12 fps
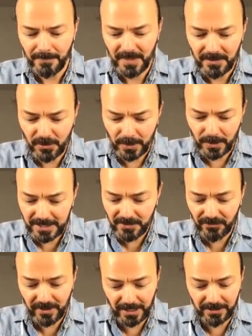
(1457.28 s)
so it doesn't
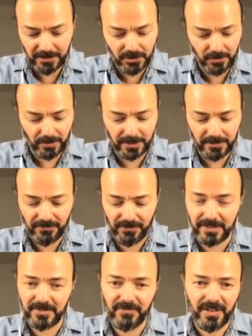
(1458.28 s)
feel unnatural. It
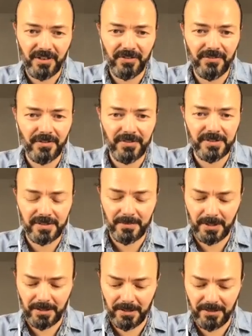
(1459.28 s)
feels very, very
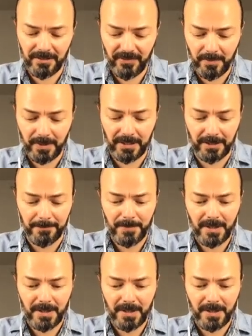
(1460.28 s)
similar, uh, familiar.